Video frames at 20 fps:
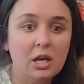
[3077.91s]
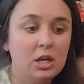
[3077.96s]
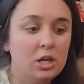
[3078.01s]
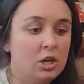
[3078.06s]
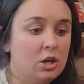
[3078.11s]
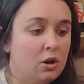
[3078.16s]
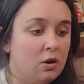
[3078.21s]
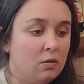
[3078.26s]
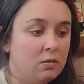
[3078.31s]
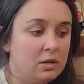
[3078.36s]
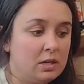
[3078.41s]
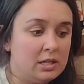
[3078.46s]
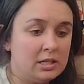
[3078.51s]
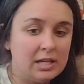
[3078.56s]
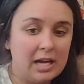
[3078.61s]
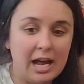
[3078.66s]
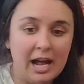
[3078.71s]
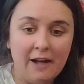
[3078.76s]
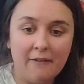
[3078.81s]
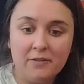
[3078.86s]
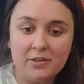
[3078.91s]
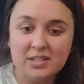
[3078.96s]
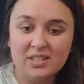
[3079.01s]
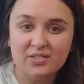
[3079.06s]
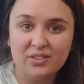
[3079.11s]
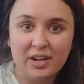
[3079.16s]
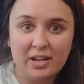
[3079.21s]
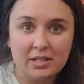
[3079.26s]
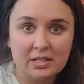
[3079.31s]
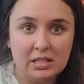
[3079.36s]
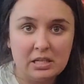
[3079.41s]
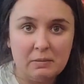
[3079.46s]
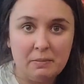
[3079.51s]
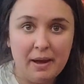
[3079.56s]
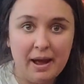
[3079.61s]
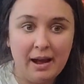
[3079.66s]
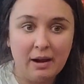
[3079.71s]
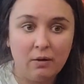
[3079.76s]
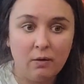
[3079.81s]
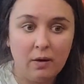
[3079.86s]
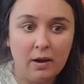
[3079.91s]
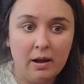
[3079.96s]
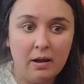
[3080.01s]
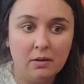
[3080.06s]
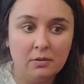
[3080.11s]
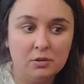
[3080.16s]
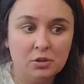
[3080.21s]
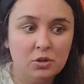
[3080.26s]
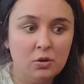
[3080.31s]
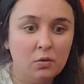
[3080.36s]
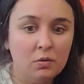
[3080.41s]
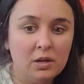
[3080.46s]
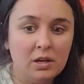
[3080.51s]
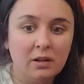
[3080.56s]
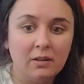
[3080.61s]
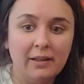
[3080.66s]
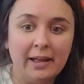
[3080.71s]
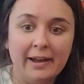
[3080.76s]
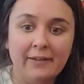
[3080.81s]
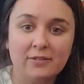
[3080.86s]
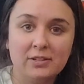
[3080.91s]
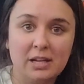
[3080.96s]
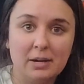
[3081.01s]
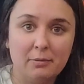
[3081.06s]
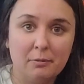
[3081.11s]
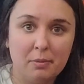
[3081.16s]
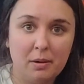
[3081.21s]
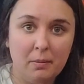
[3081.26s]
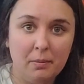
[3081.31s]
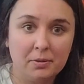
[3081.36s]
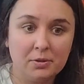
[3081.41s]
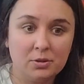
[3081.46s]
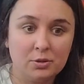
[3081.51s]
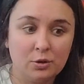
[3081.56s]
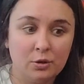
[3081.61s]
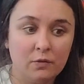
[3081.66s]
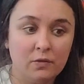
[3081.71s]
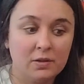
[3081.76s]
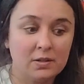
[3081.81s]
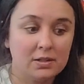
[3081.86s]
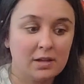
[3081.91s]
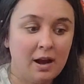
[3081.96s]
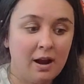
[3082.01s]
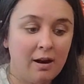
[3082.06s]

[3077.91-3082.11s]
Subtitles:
You don't need to have this fancy background. You don't need a lifetime of public service.